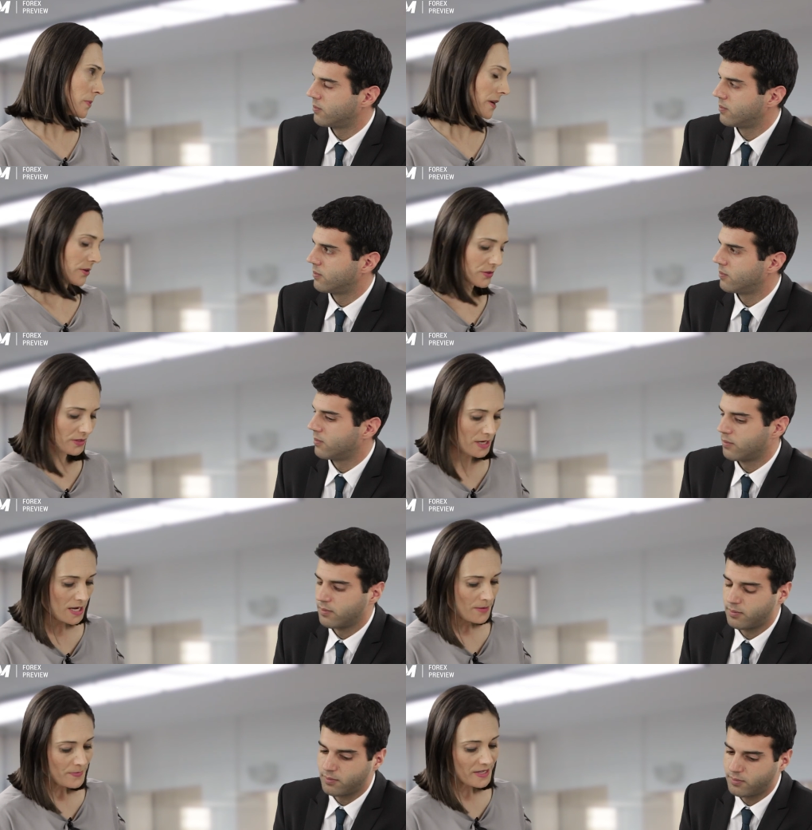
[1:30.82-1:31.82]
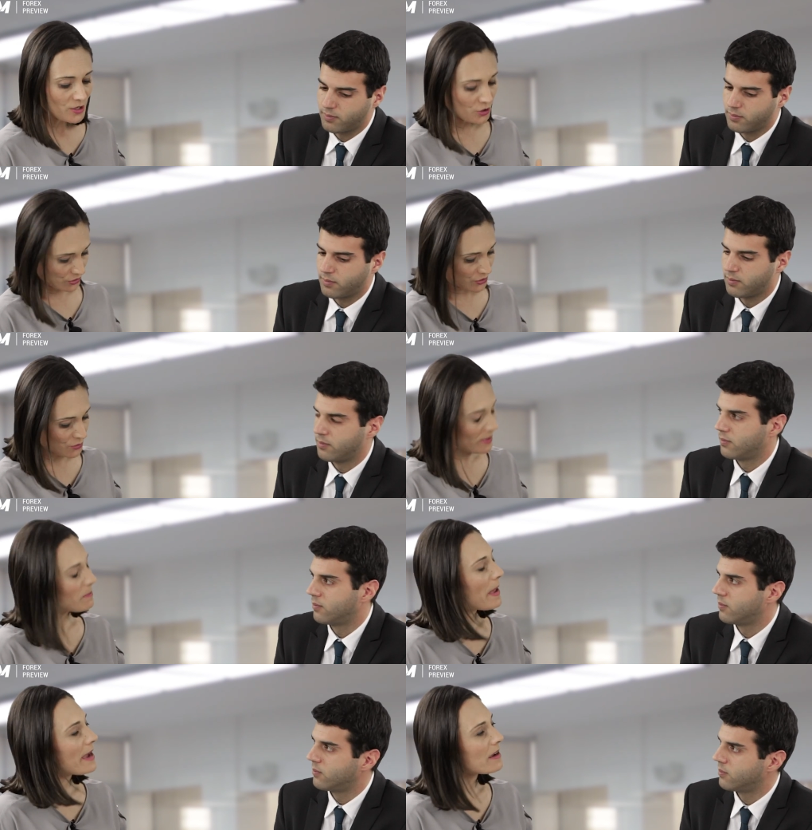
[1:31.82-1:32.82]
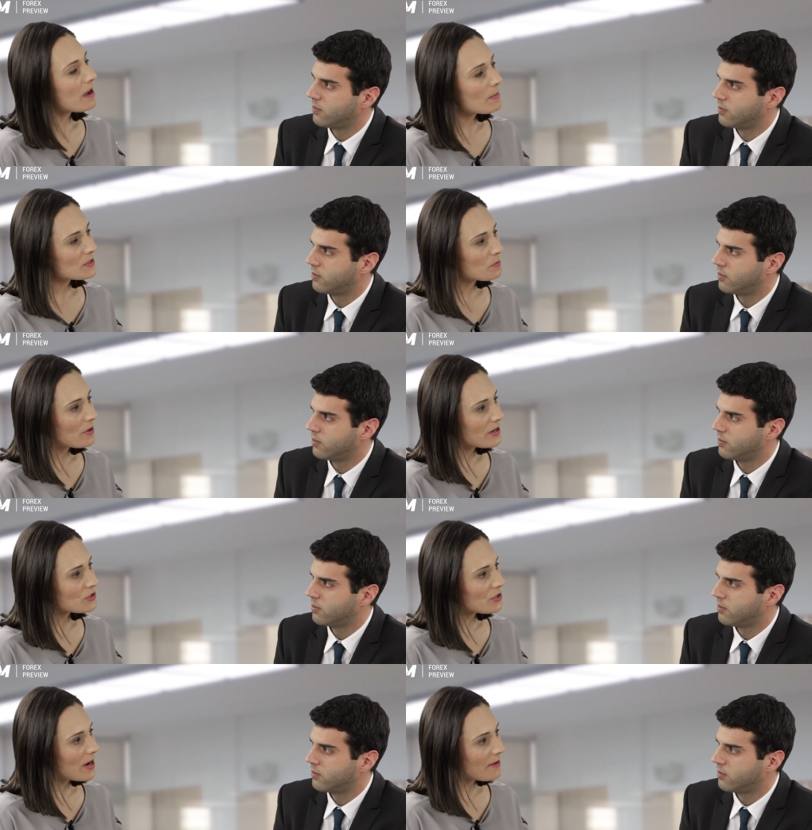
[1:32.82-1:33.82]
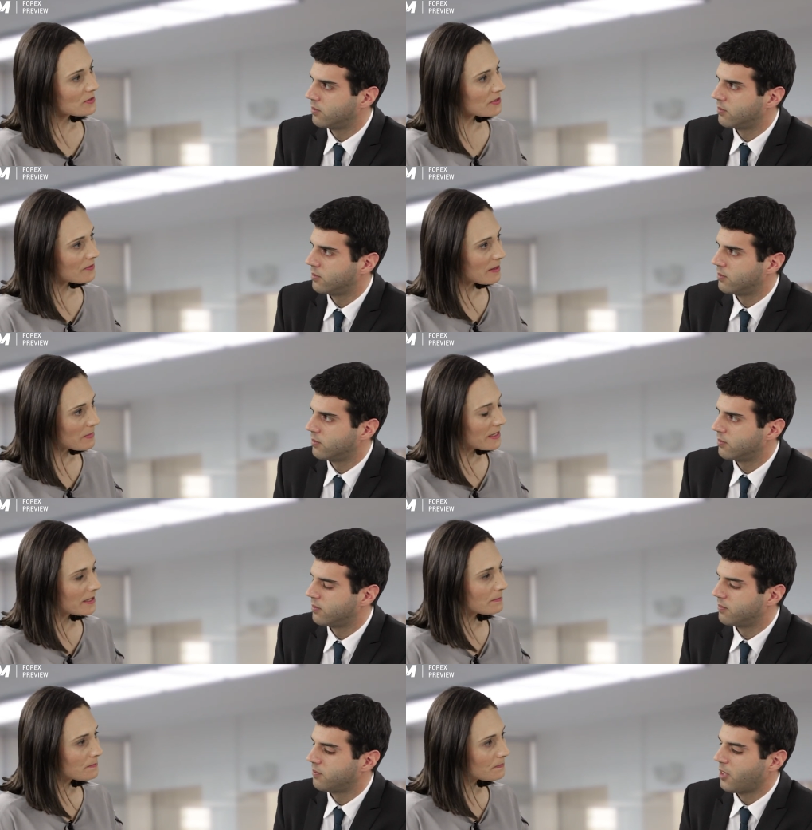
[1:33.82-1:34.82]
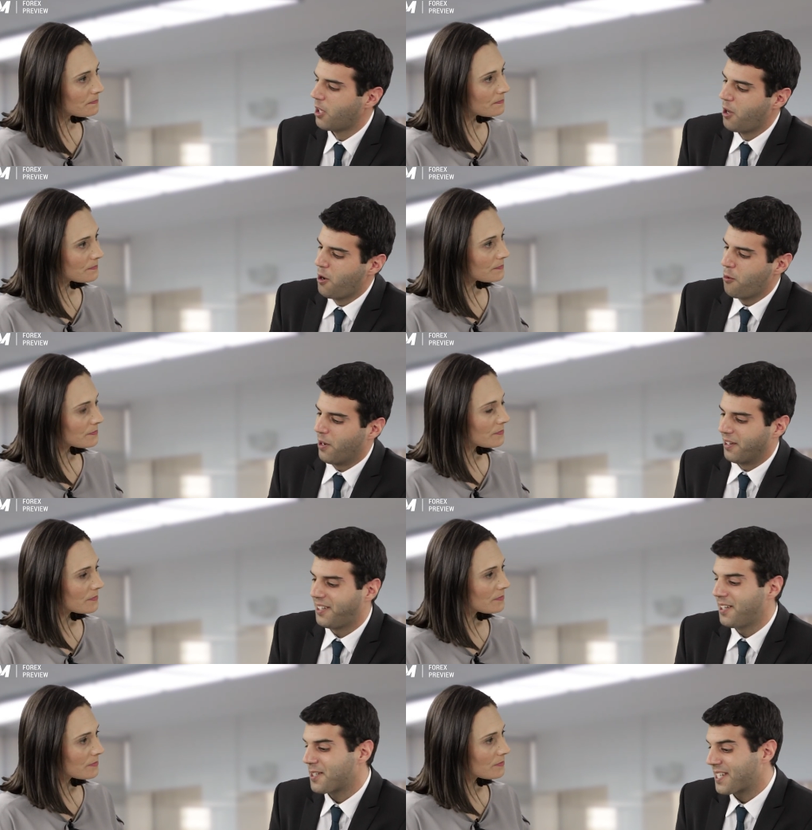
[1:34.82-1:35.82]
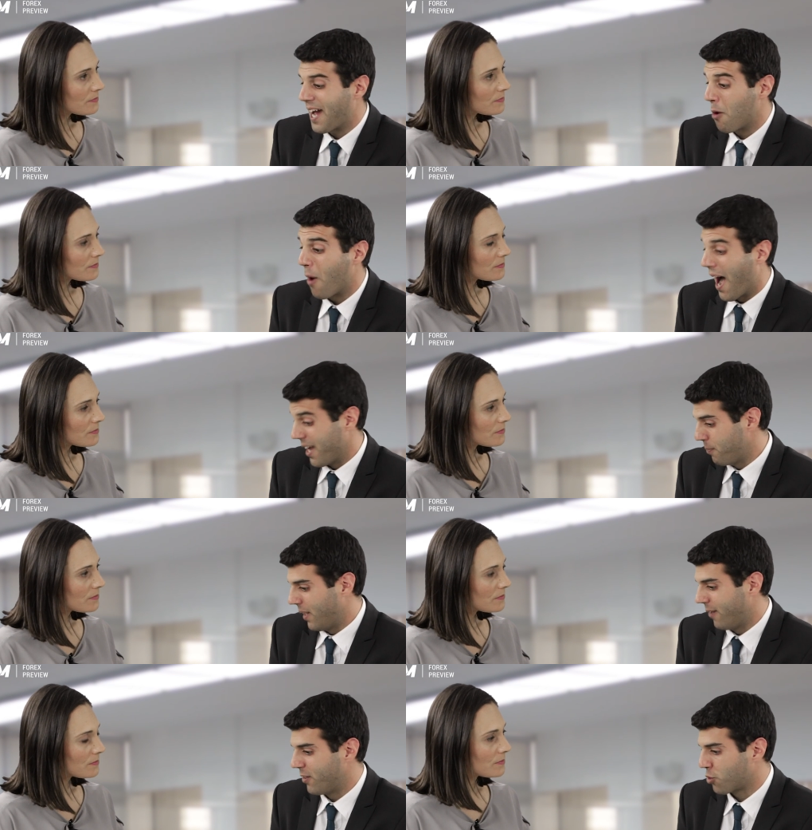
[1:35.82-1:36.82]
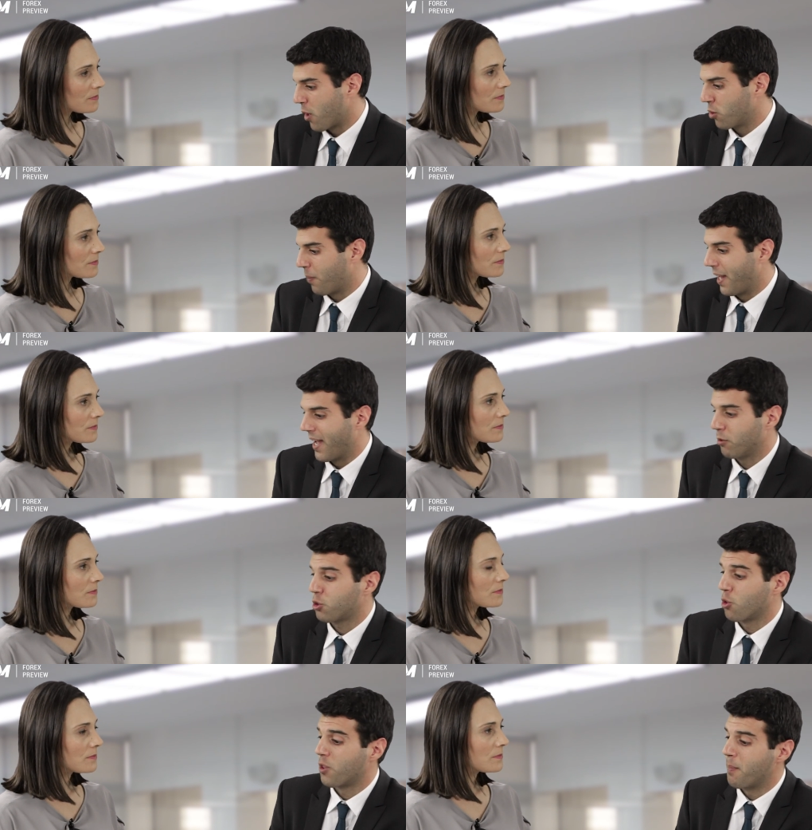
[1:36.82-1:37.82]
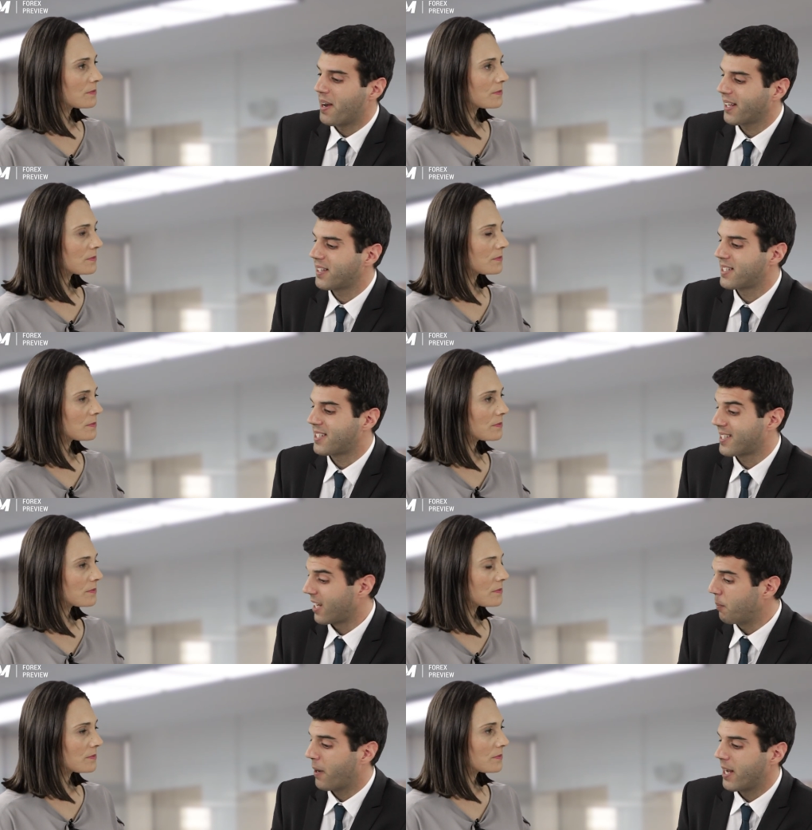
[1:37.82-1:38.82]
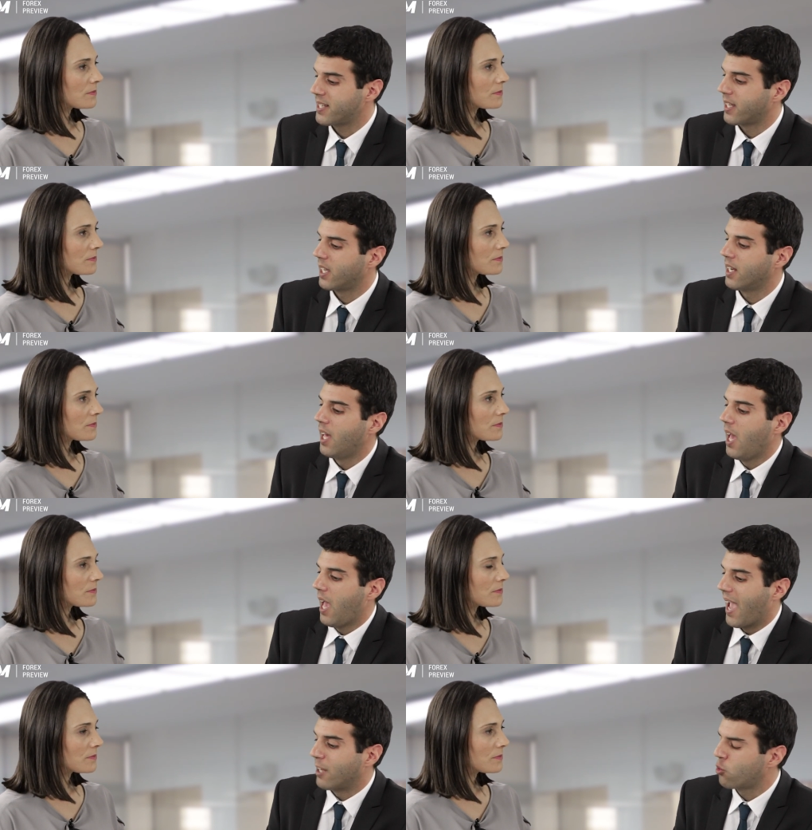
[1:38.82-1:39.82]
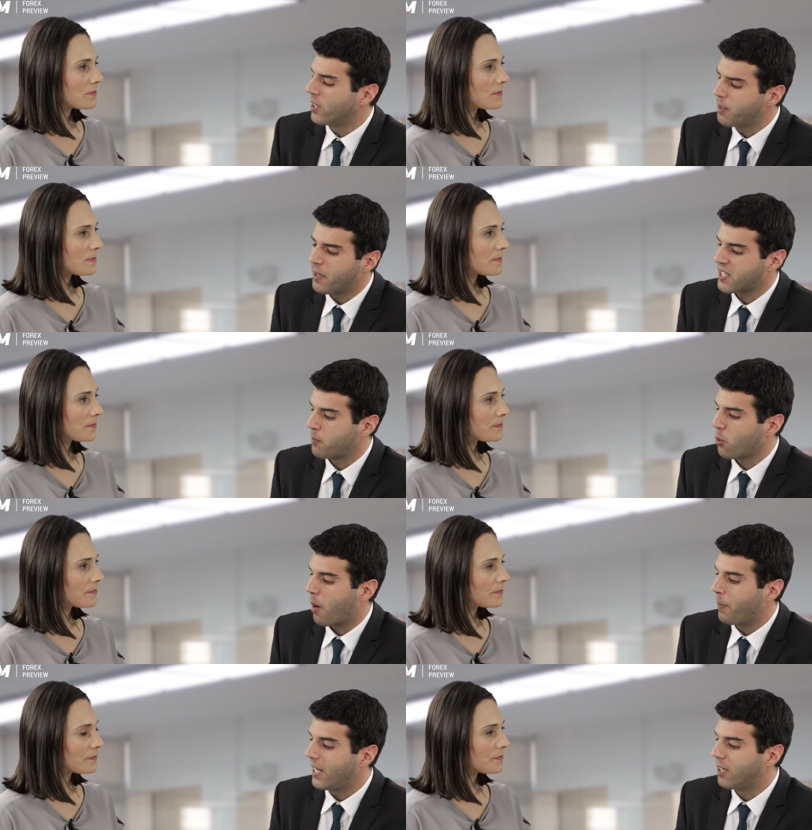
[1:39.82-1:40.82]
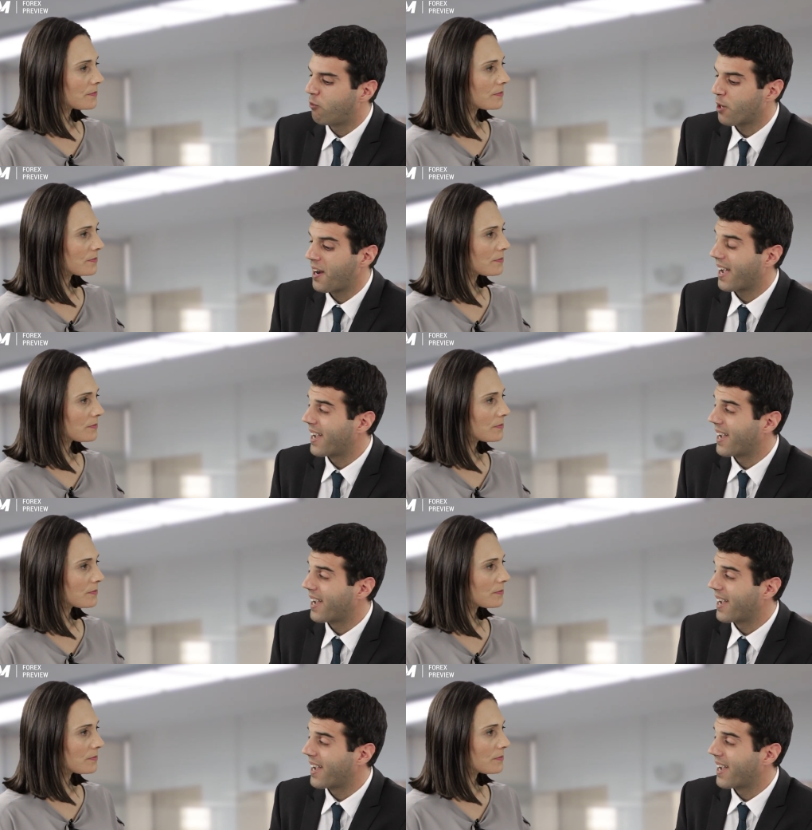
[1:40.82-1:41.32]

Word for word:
Speaker 1: peers. Could the greenback come under pressure after the Fed meeting?
Speaker 2: Well, here's how I believe it's going to play out. So the market is still pricing in a twenty percent probability for an